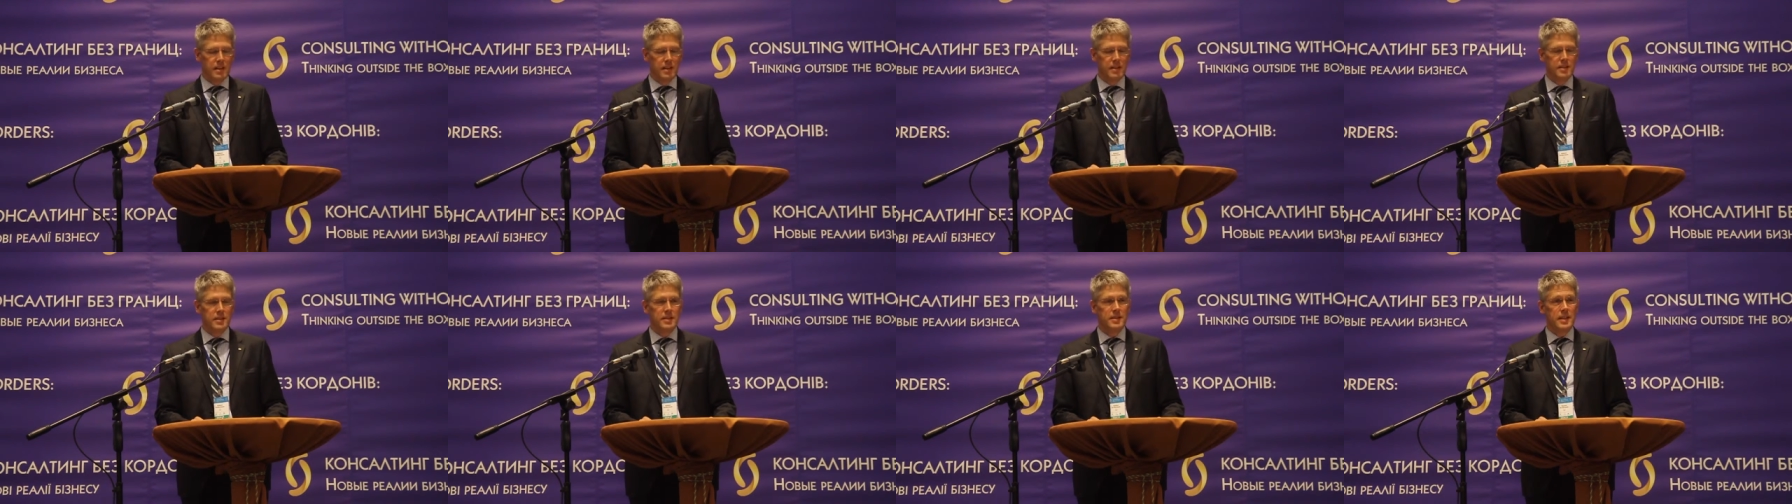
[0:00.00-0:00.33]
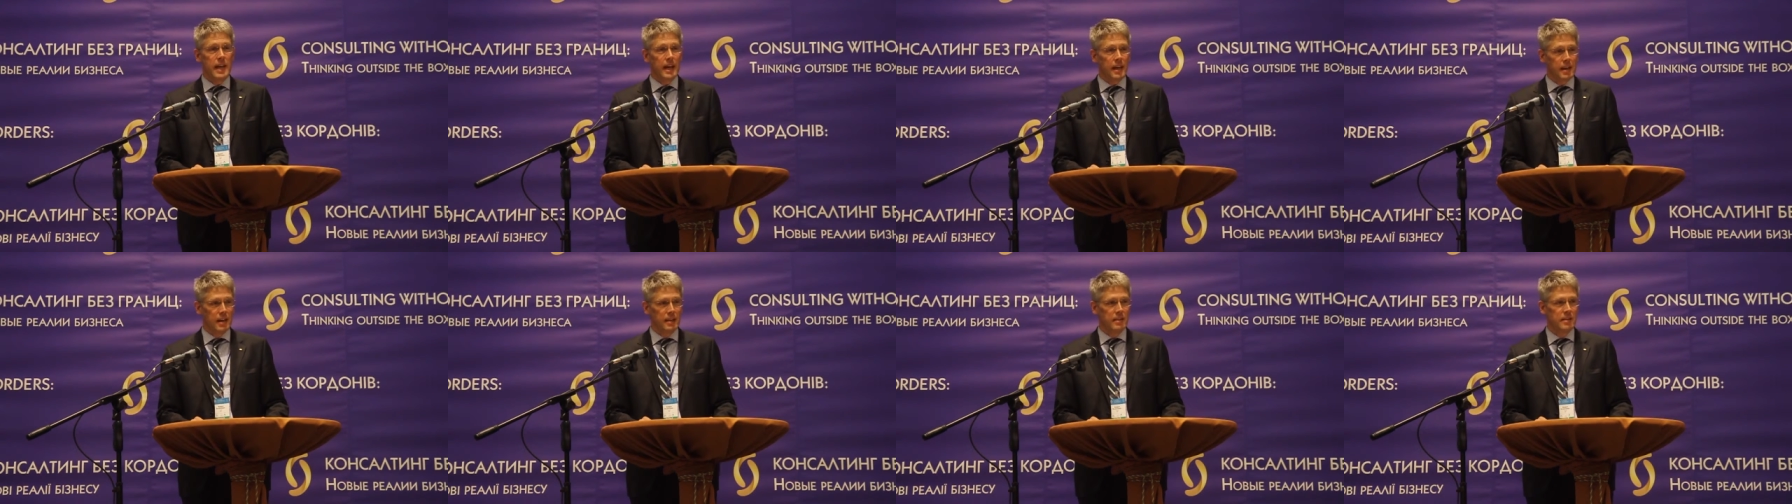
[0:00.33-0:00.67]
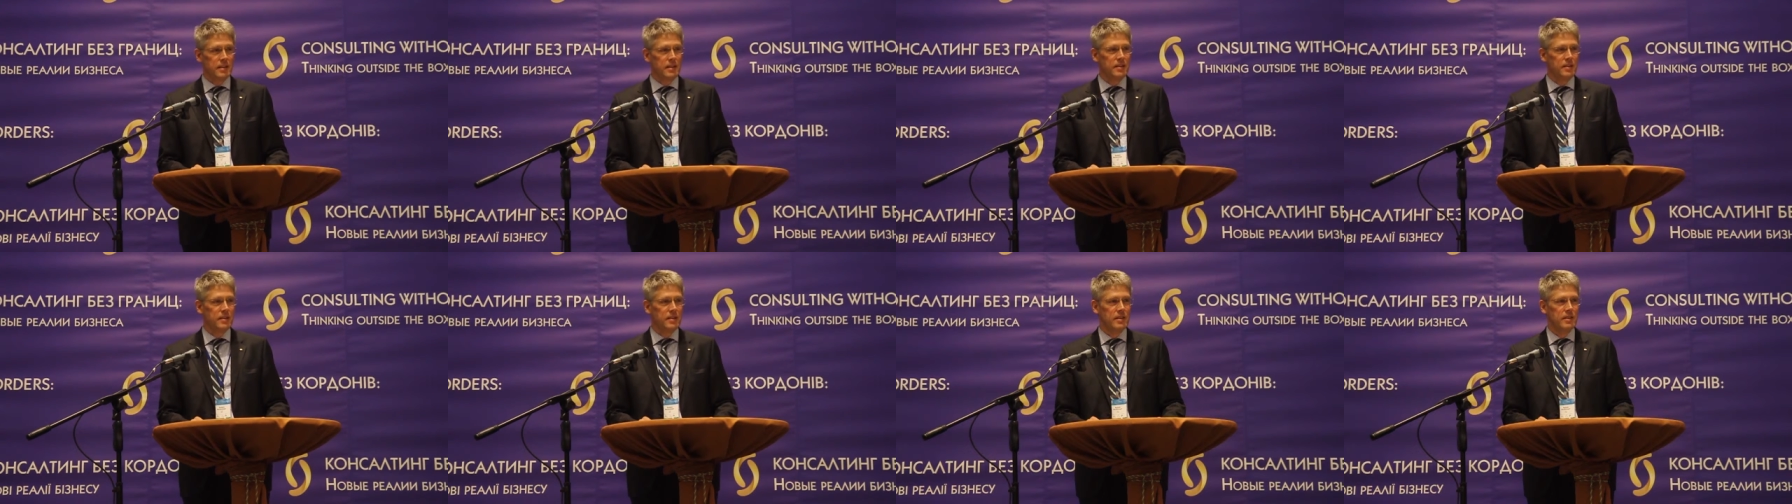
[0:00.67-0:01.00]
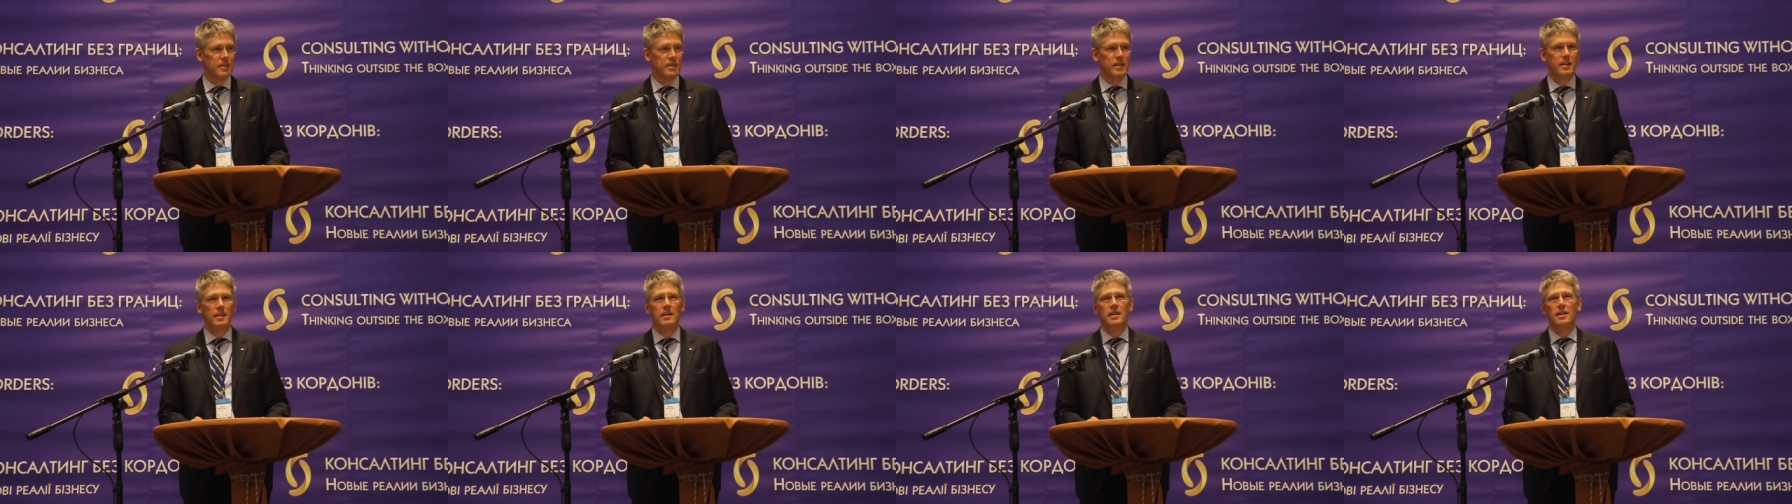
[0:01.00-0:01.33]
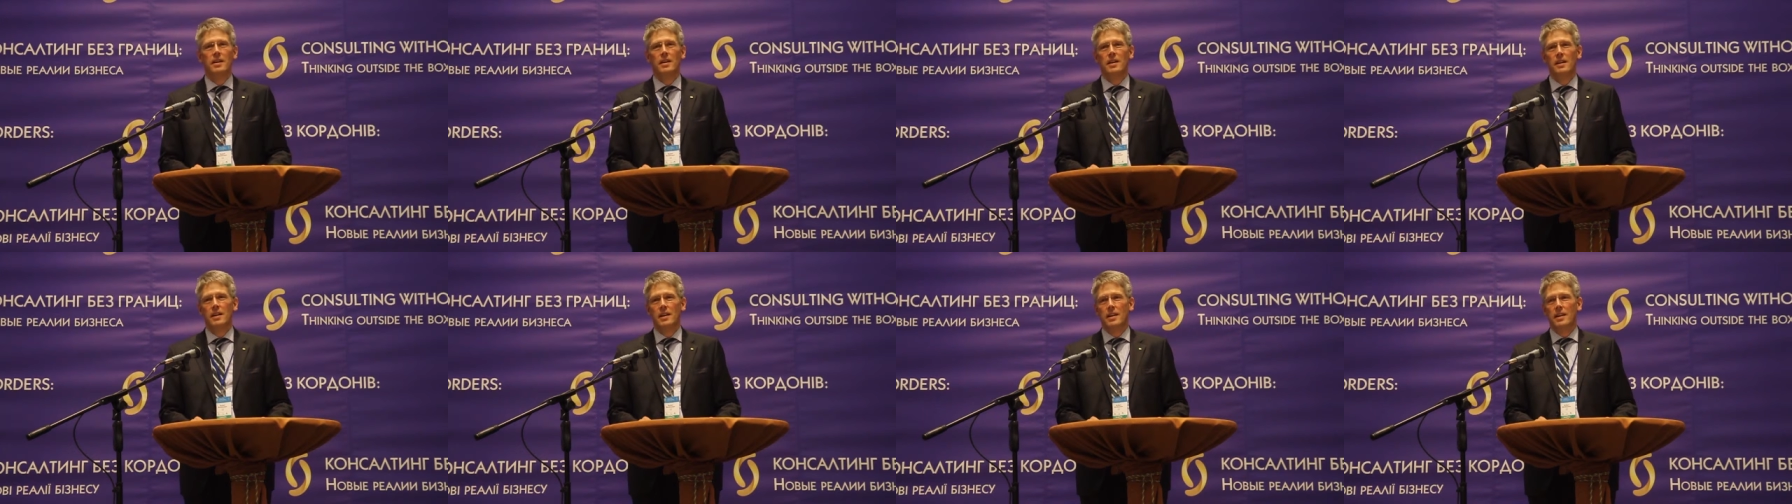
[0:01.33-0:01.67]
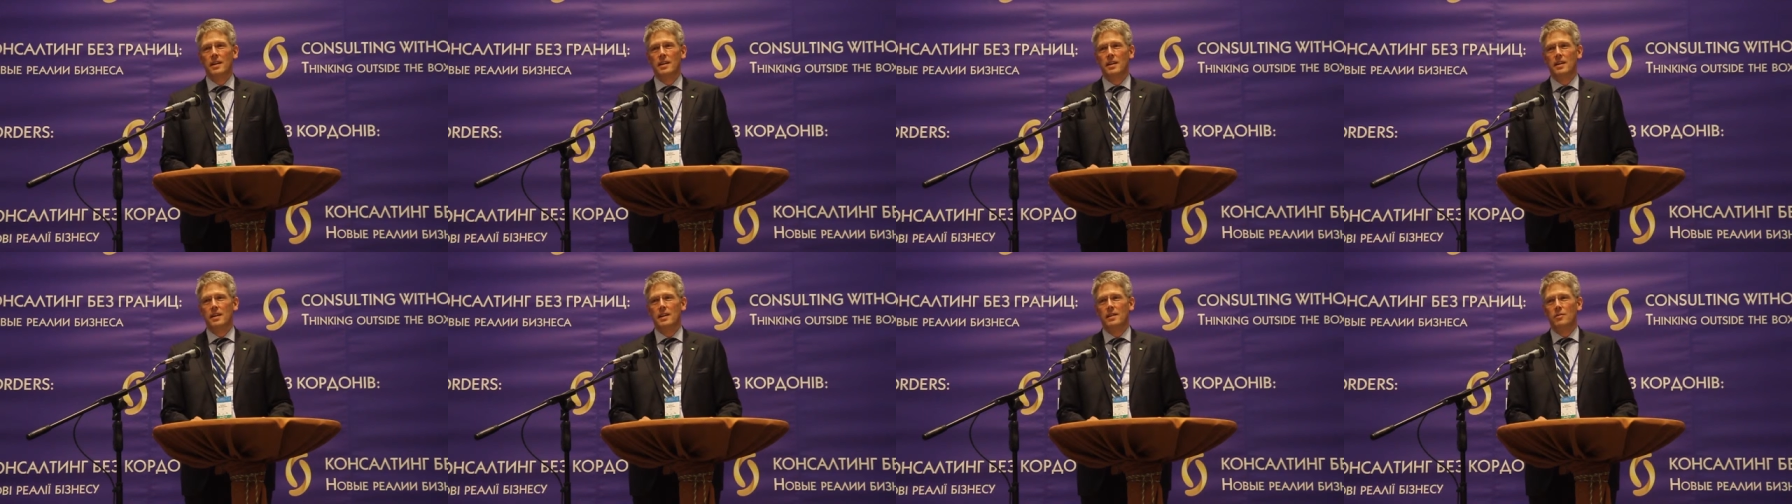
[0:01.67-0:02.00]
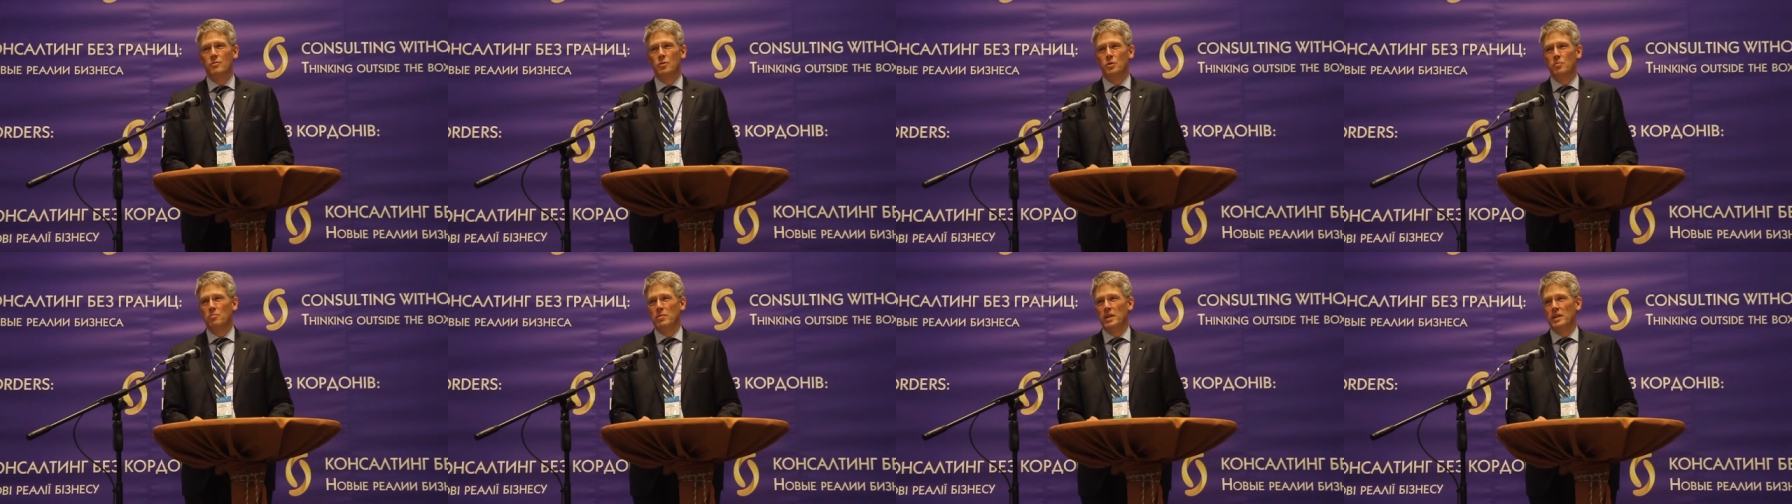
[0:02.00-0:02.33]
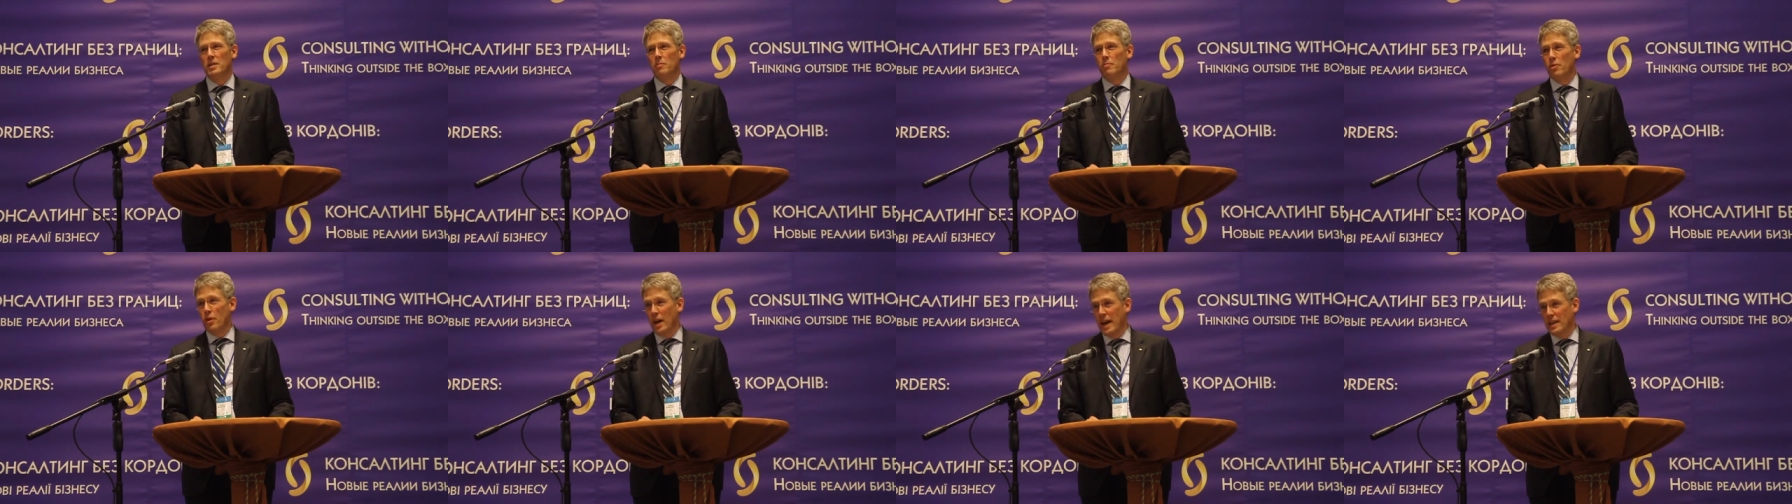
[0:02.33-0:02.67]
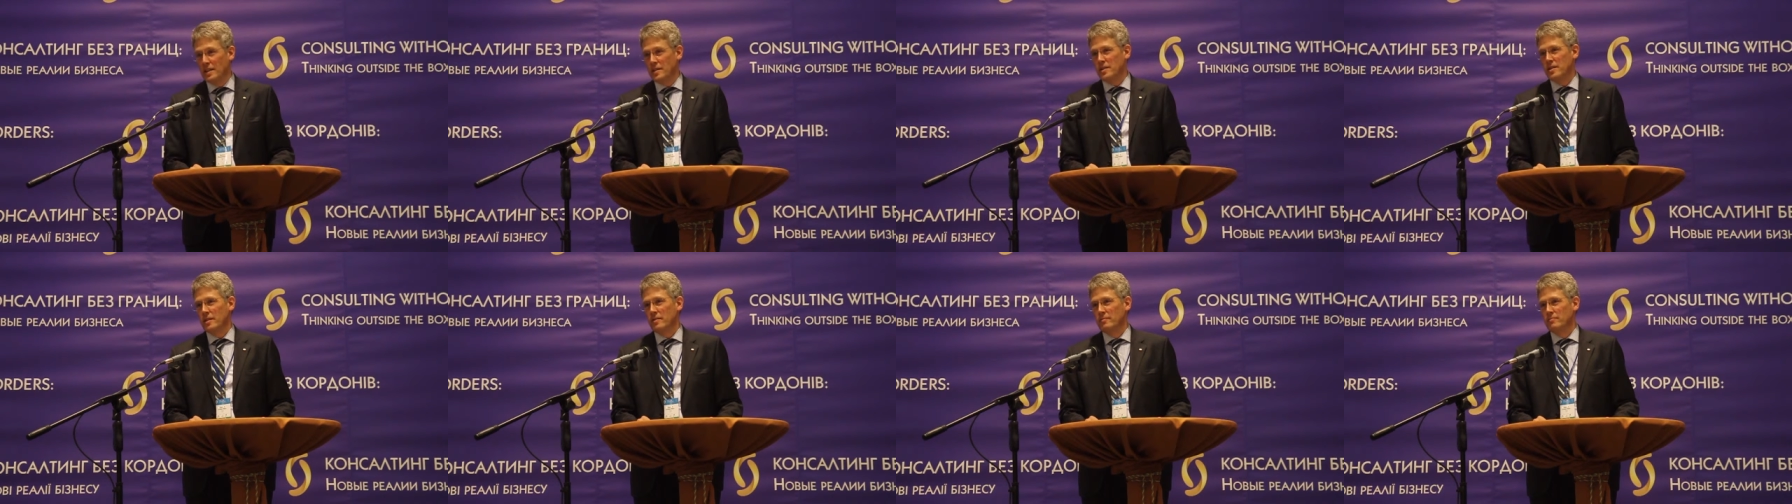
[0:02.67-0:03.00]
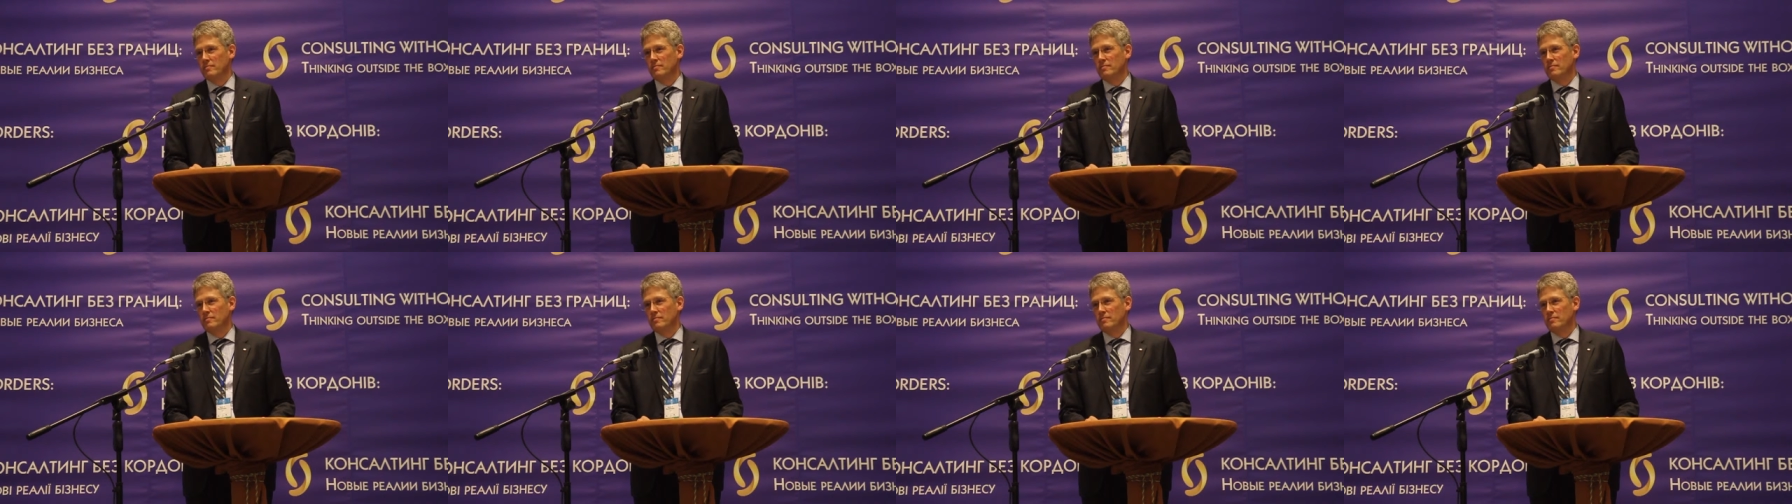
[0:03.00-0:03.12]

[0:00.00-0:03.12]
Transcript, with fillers: Second, it would be the price.